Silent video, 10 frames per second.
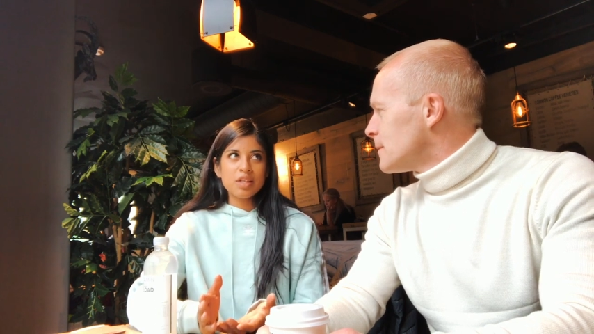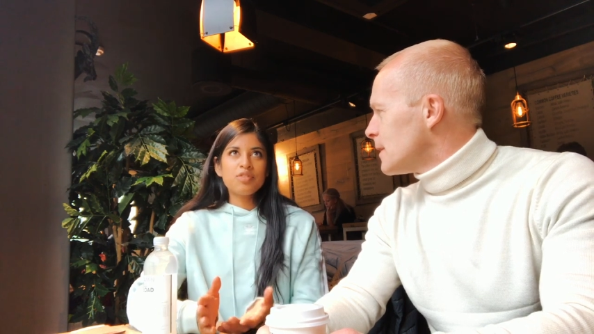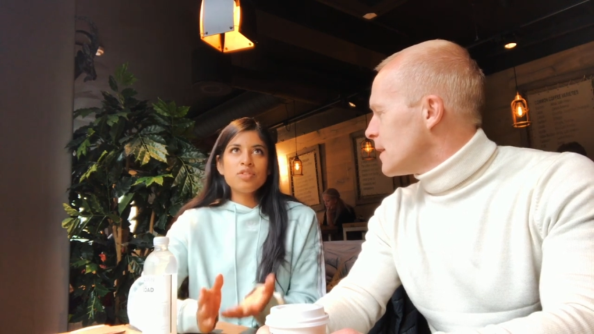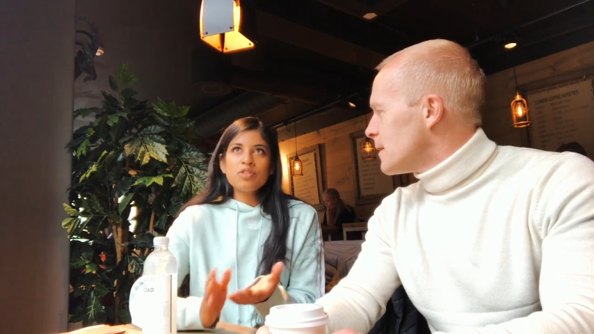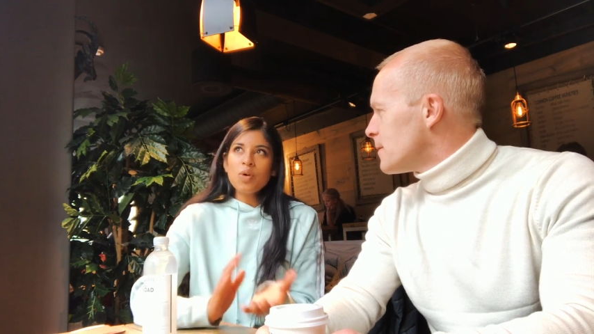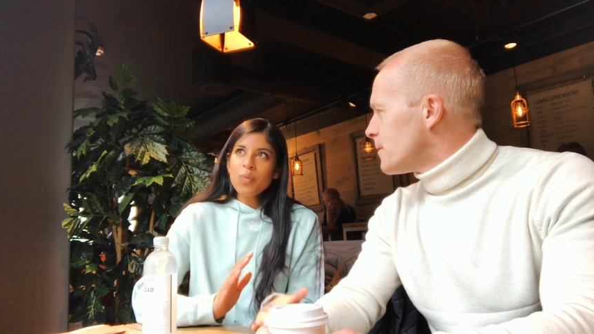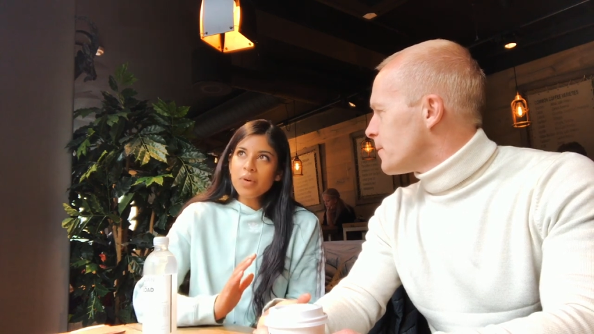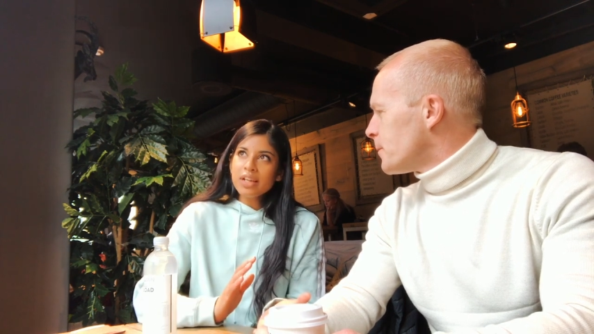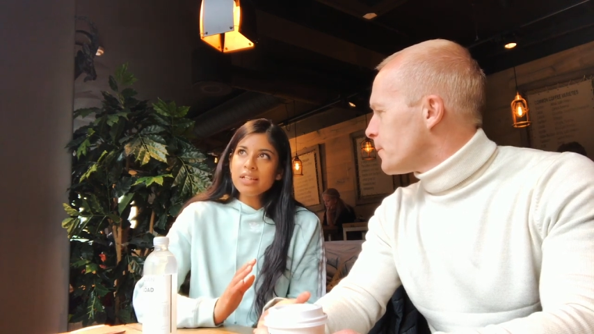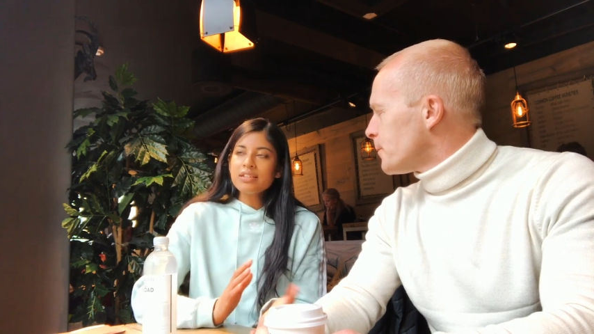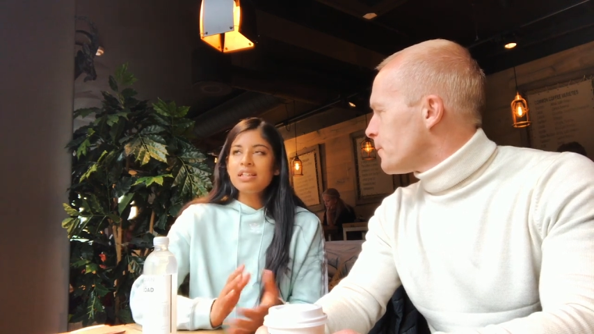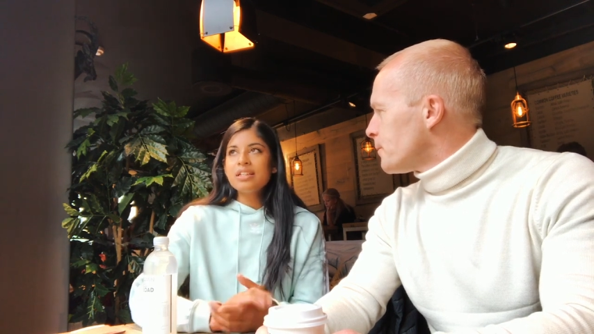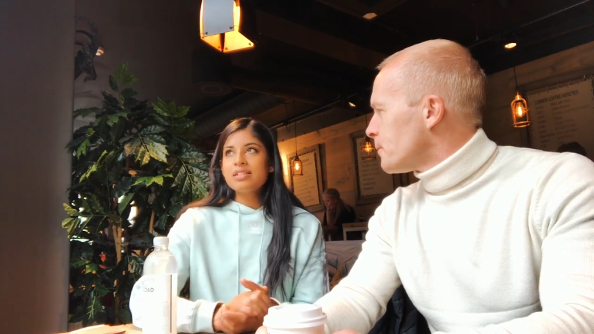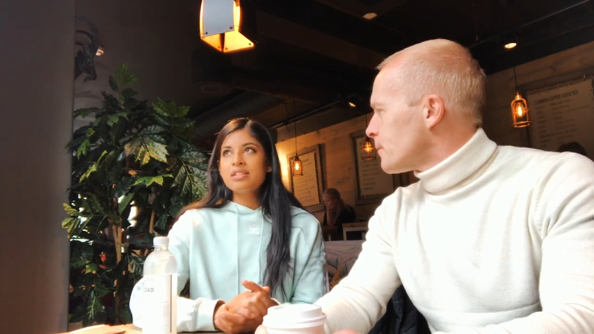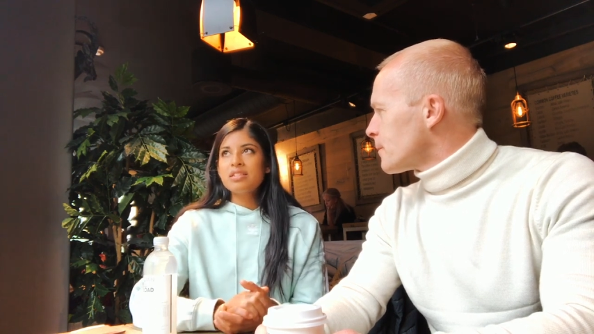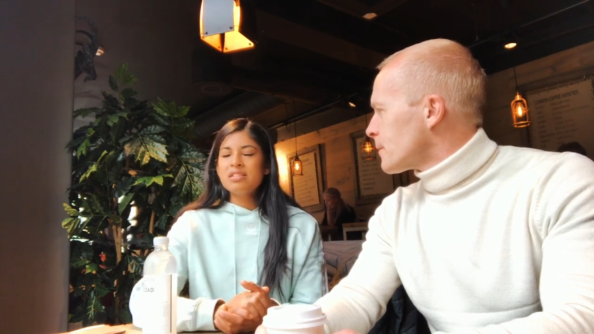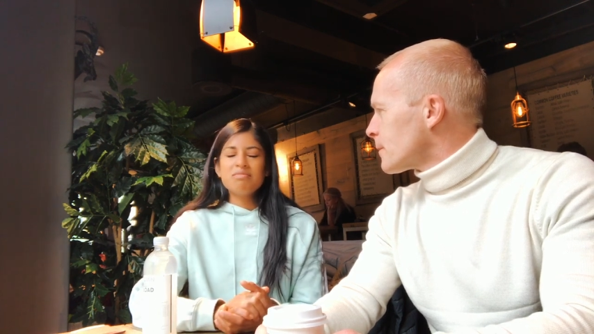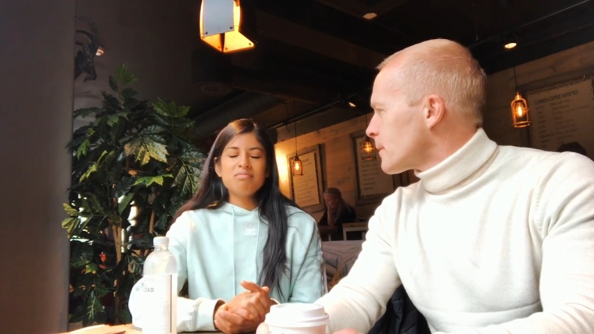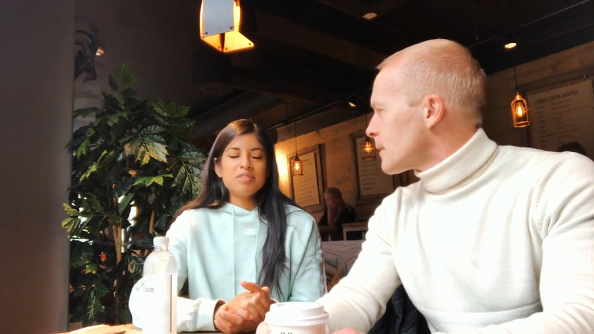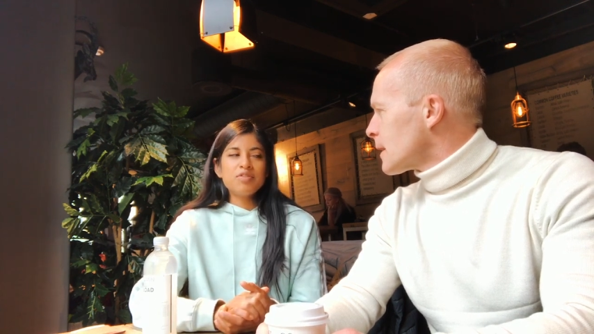Speaker 1: If you don't want it, then it's
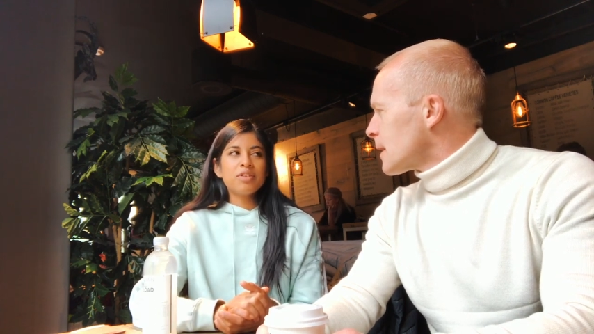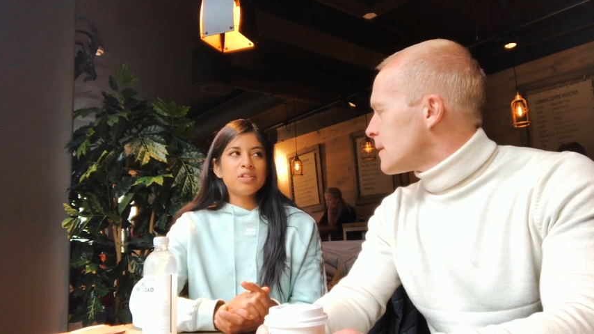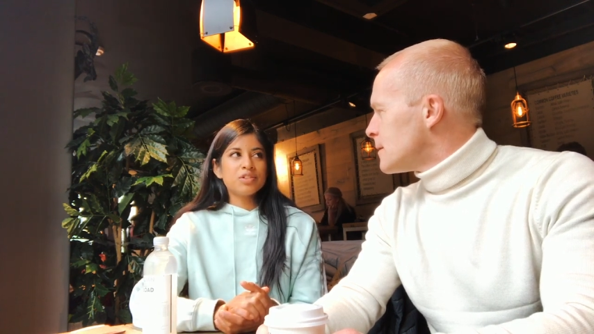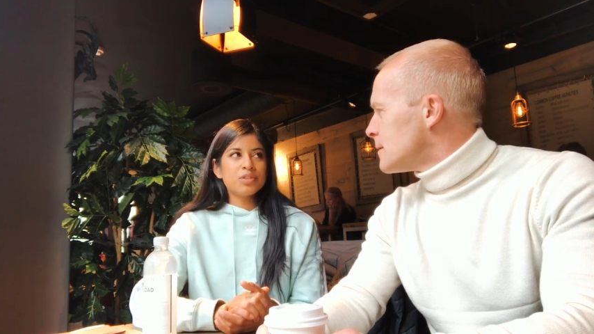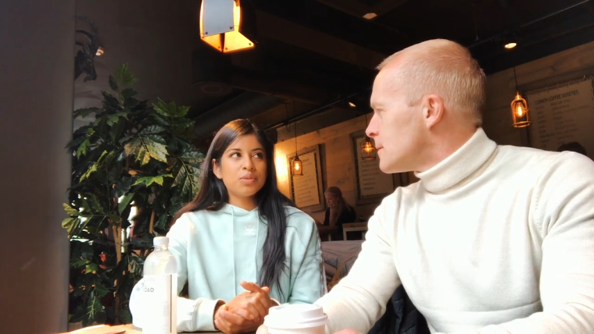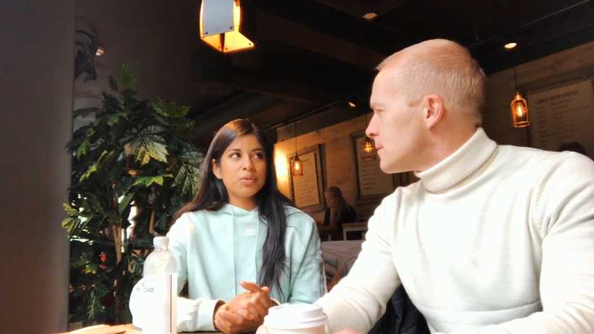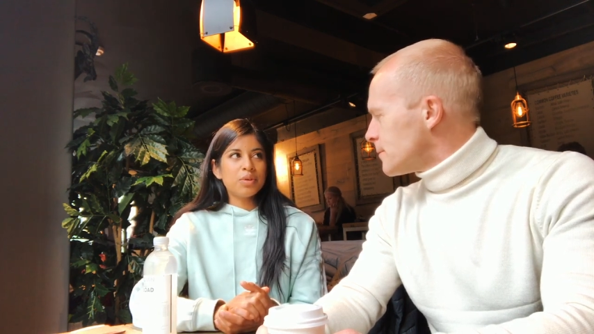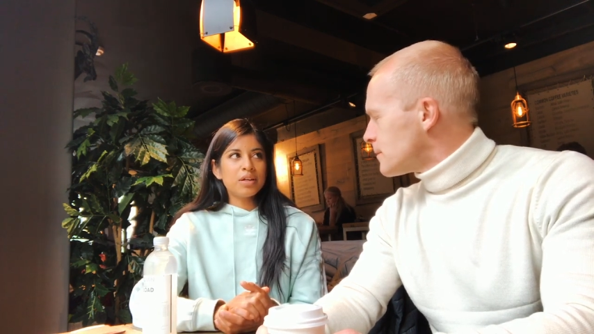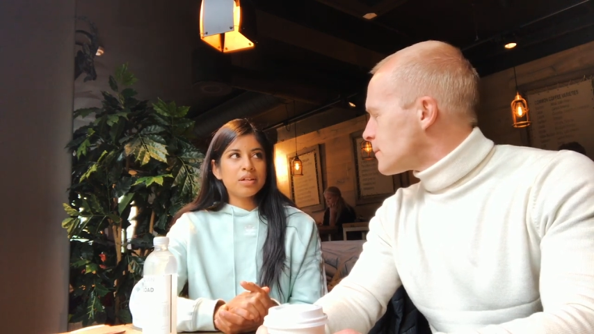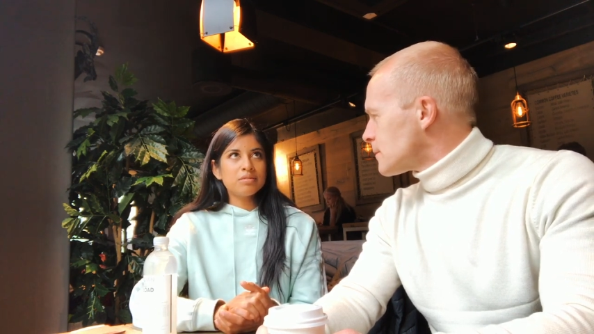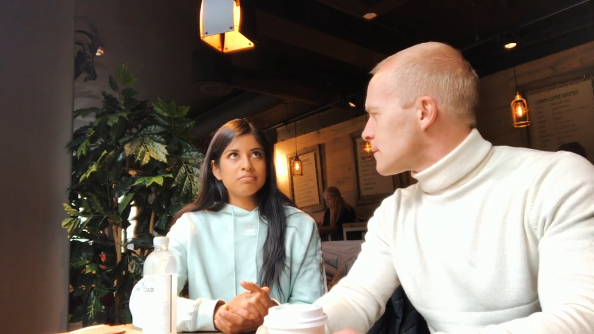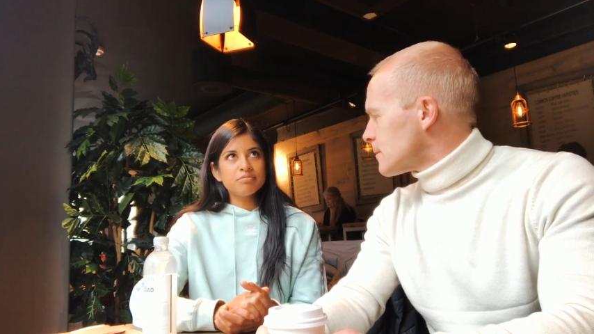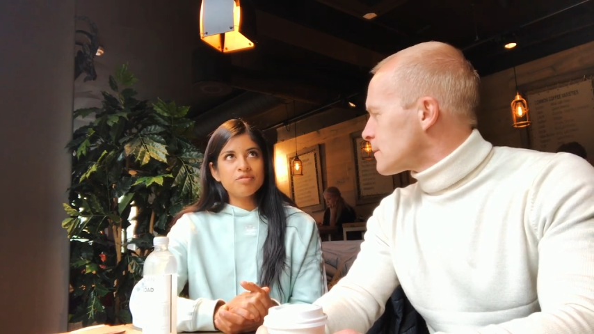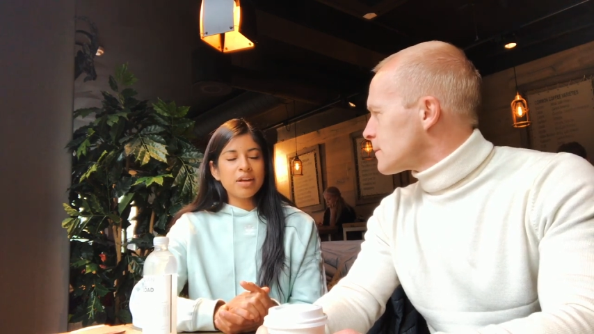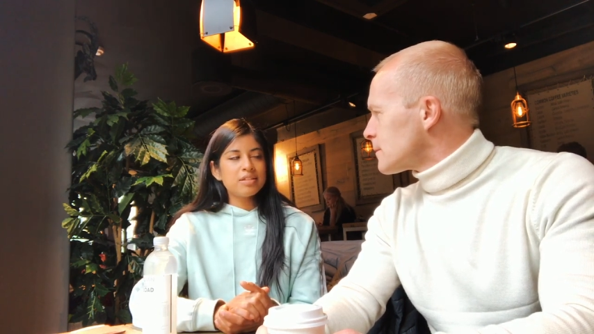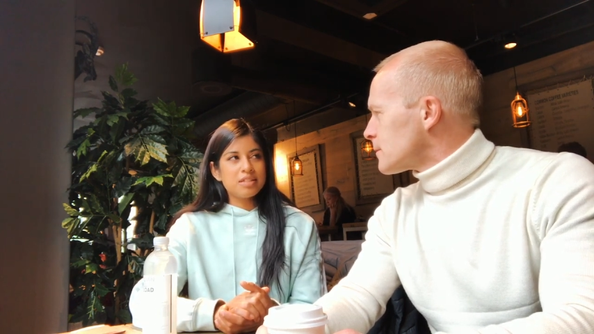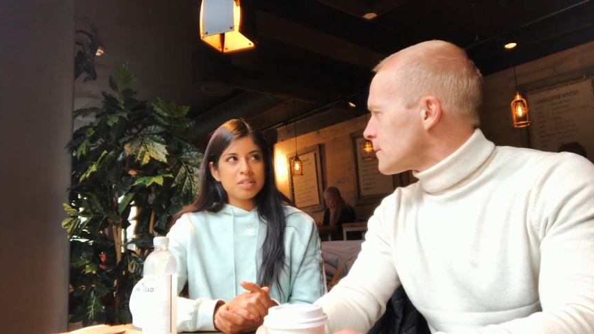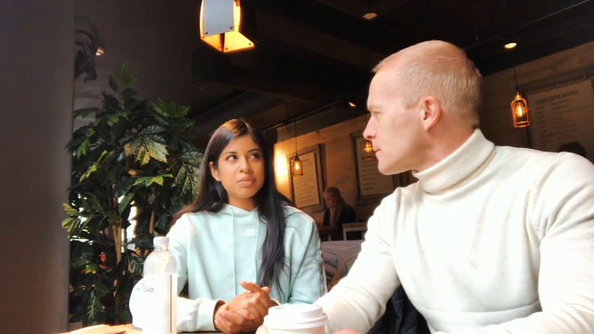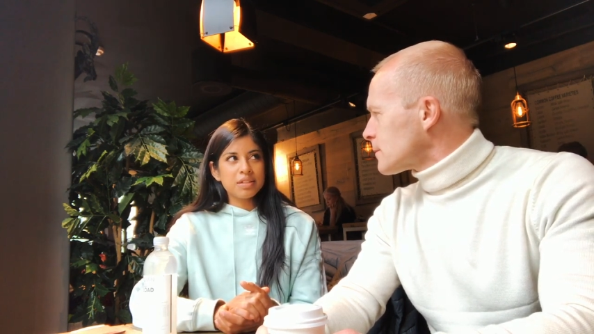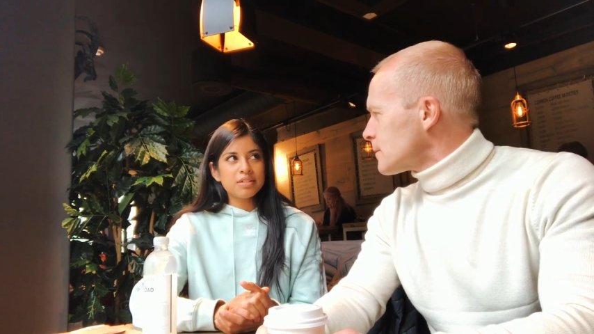difficult to find a
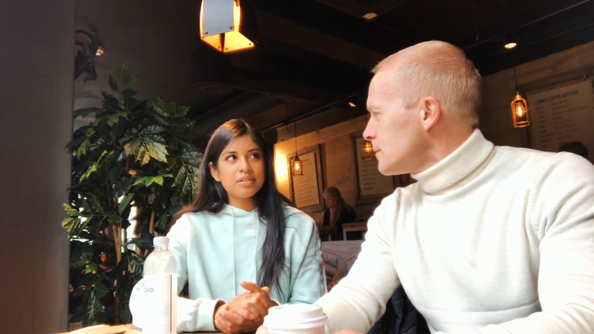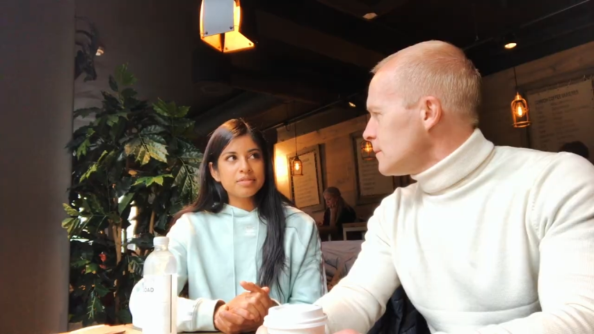discipline.